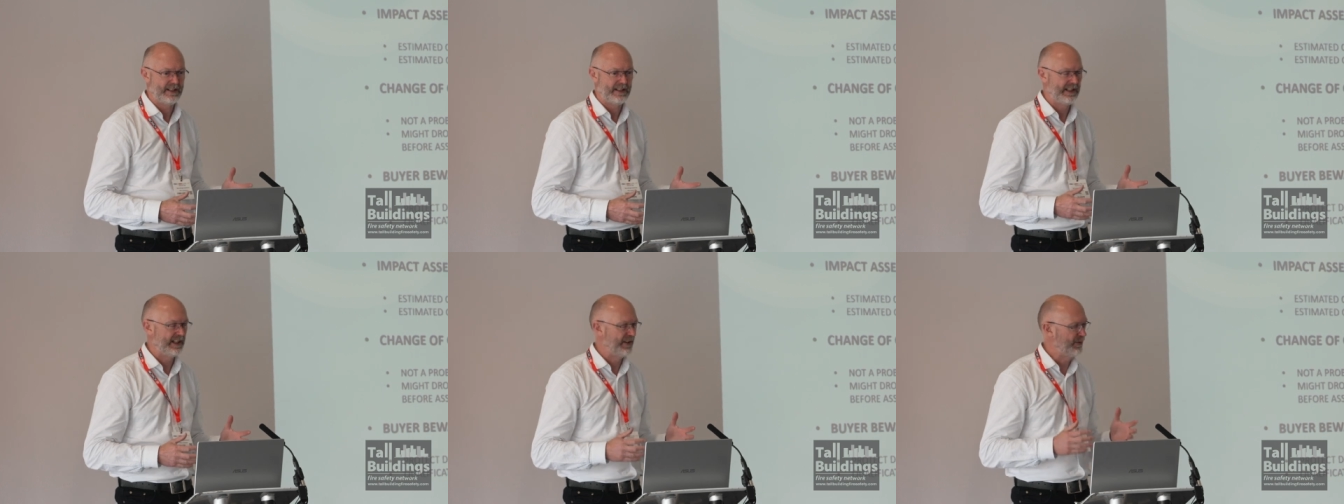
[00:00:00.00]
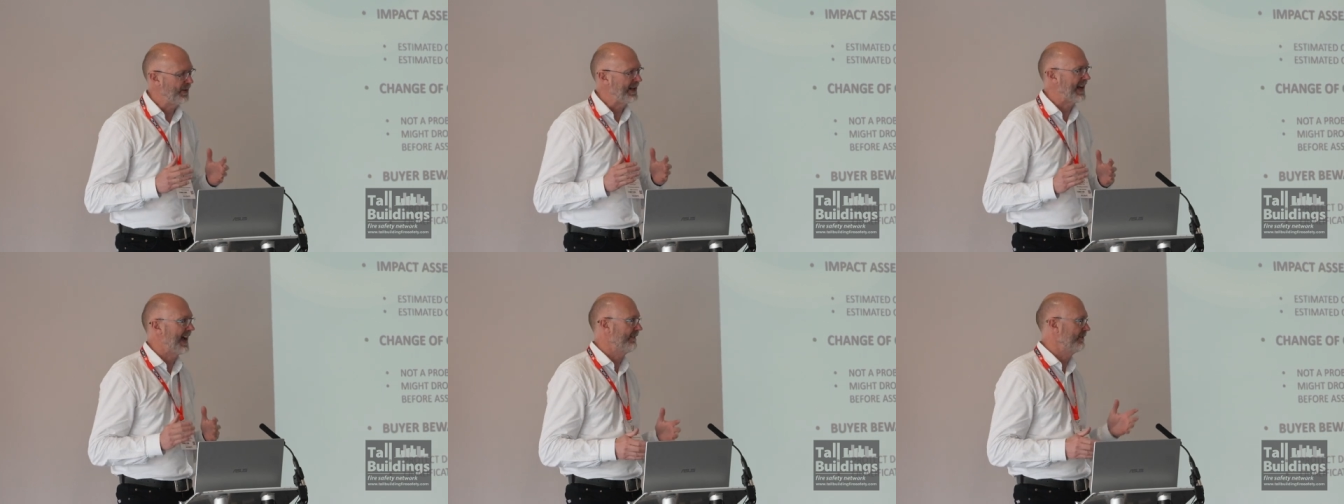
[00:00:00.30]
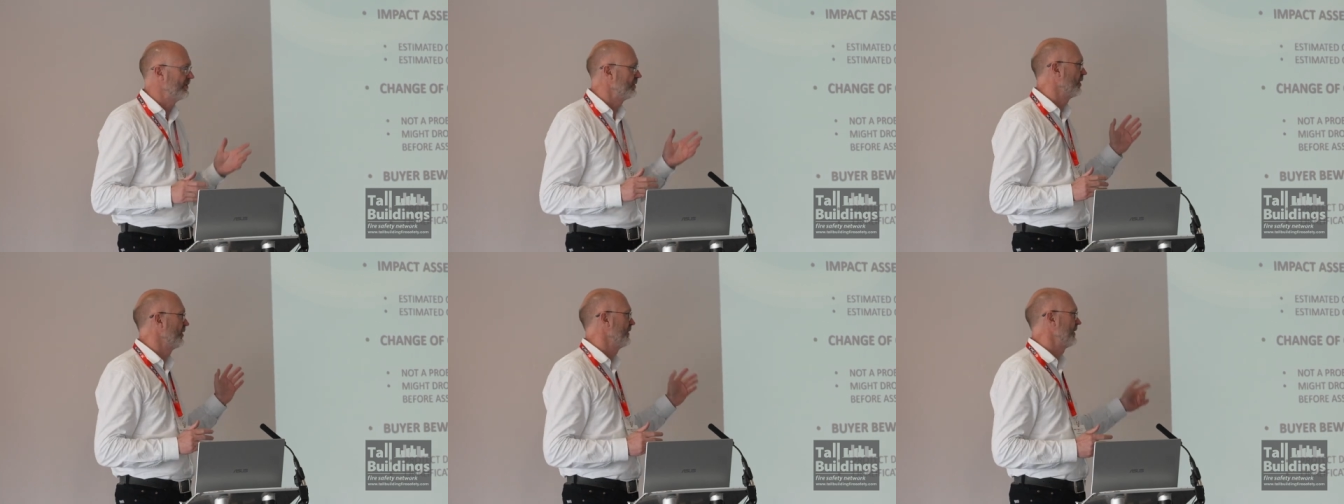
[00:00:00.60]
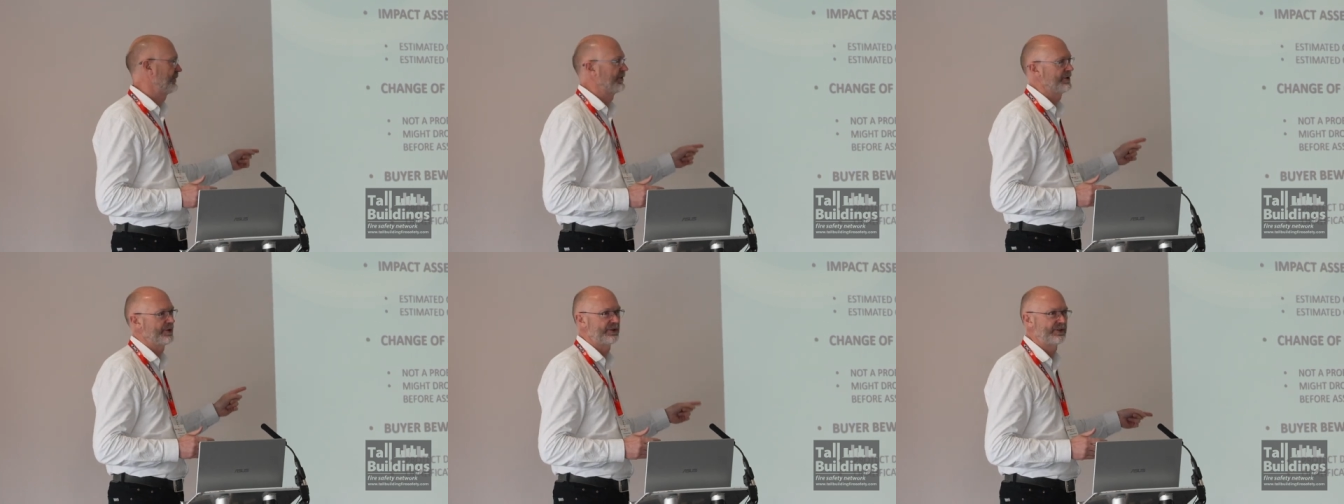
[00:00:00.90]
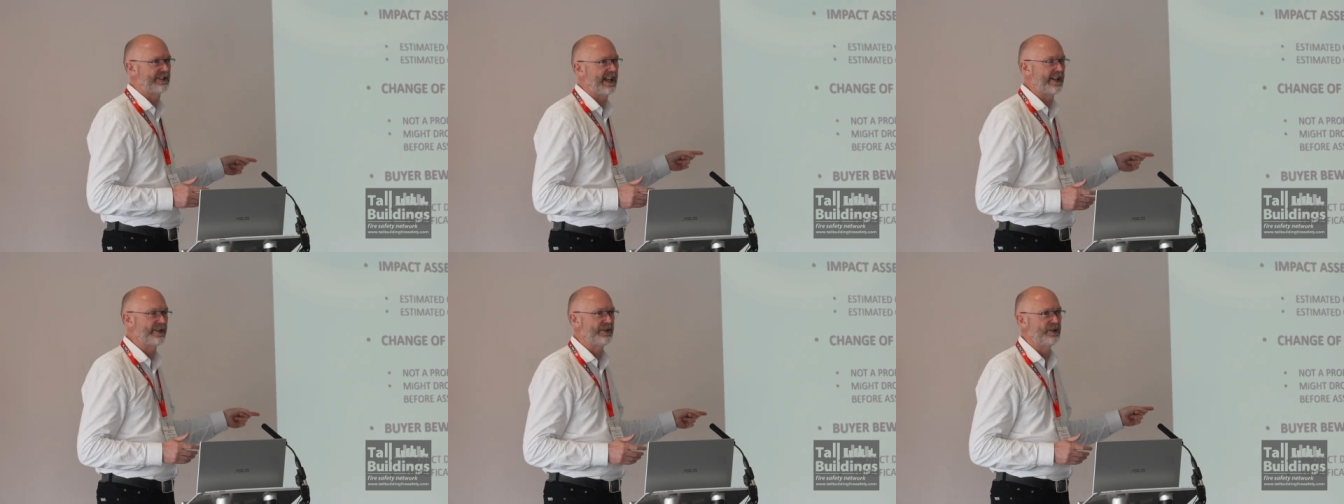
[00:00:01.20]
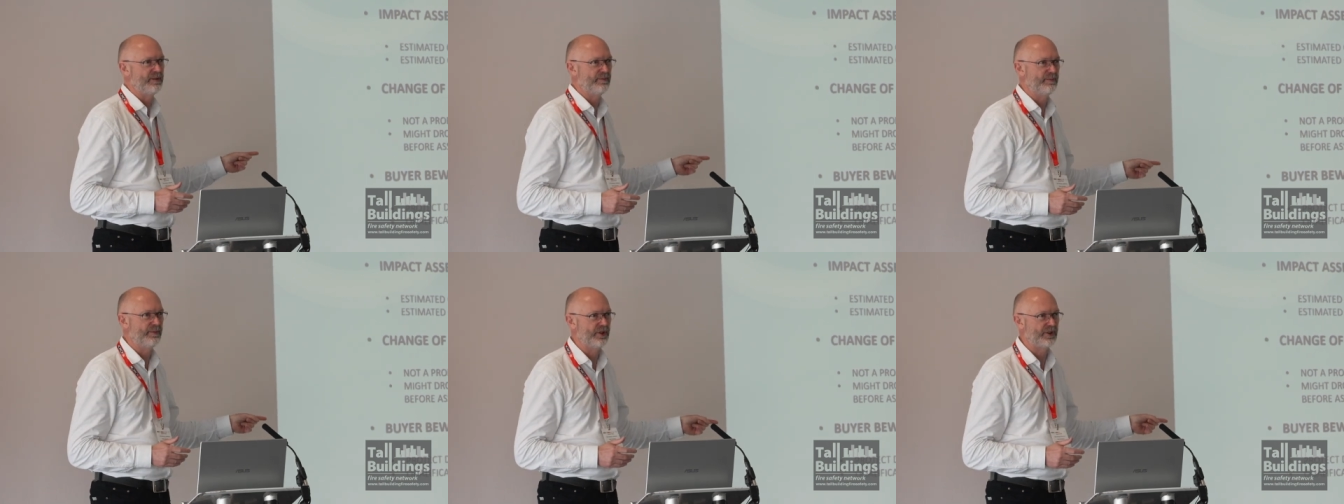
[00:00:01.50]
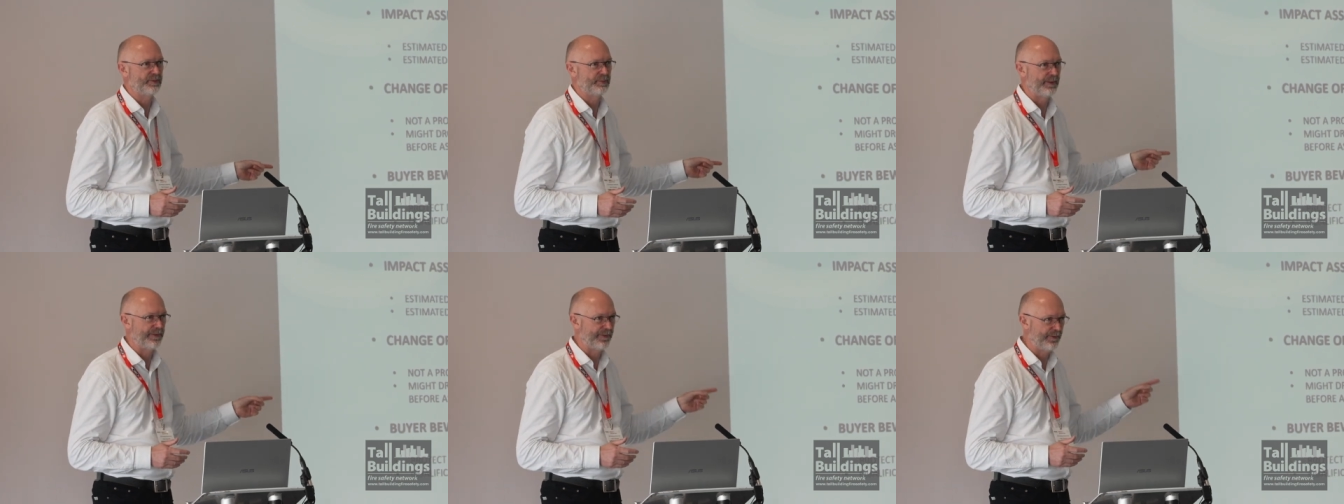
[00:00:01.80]
If we haven't got this on the statute
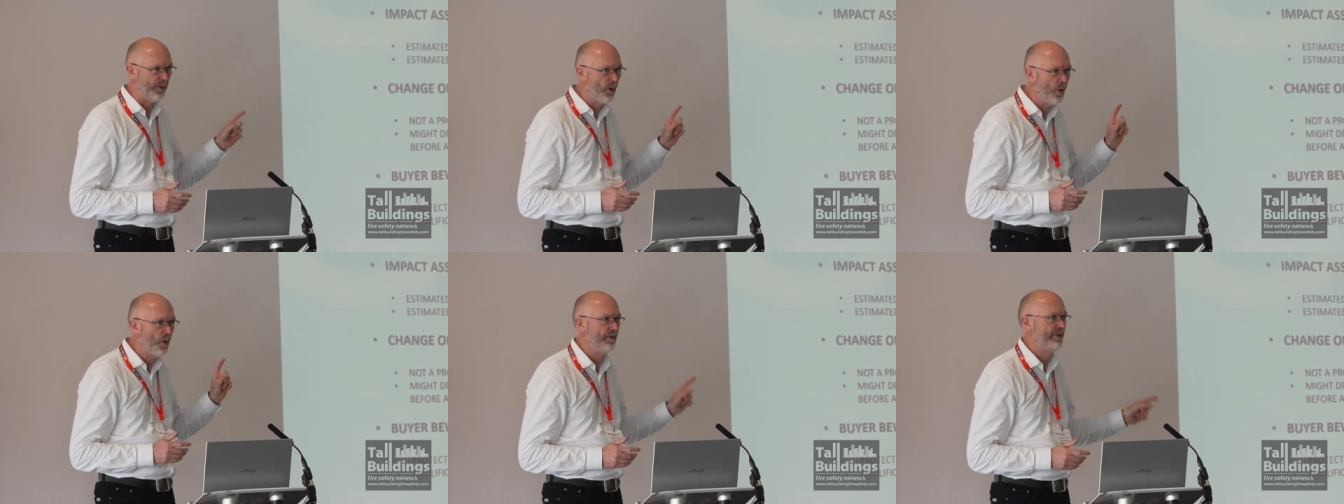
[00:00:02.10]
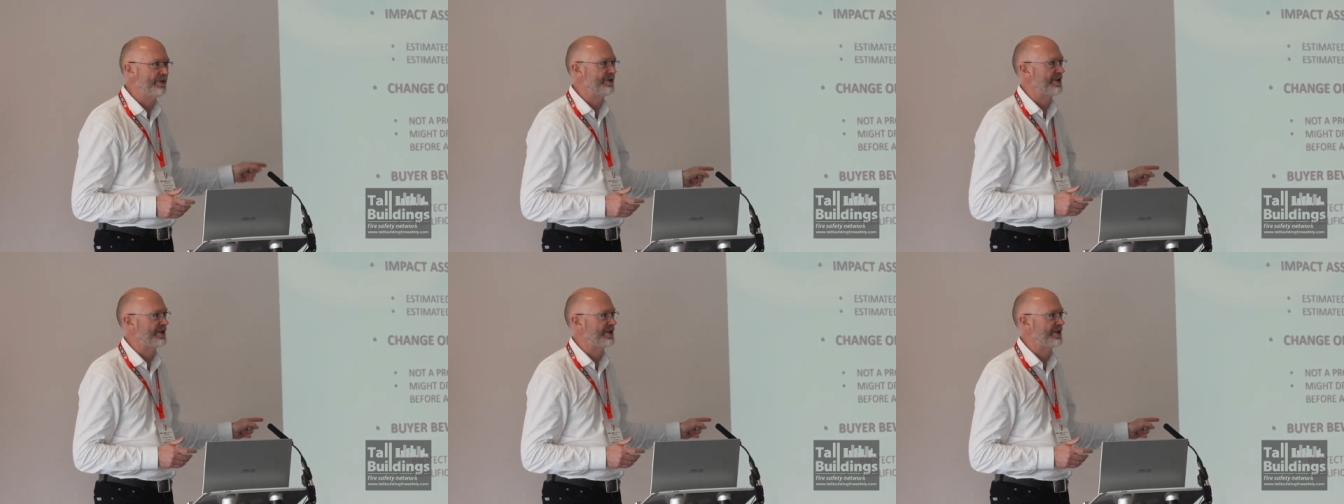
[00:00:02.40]
books before the